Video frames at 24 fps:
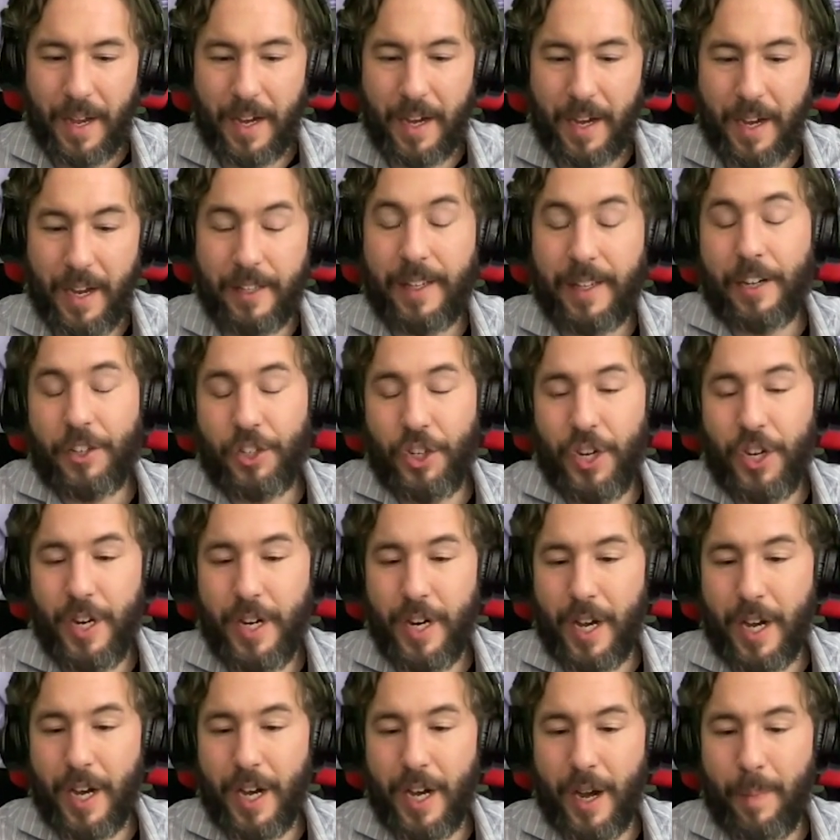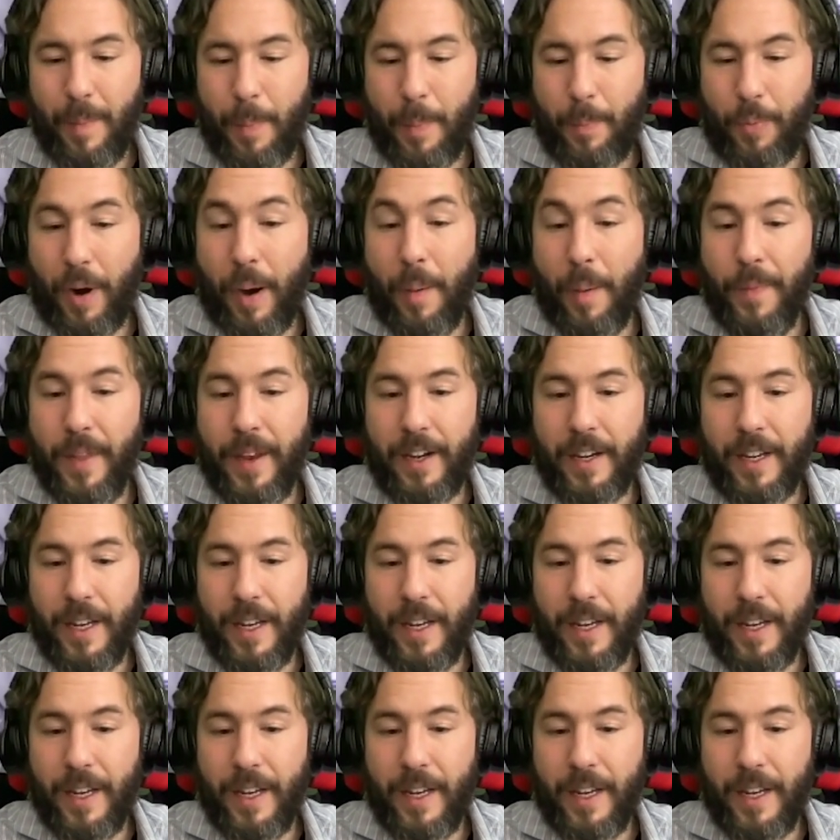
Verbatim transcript: it's actually a problem that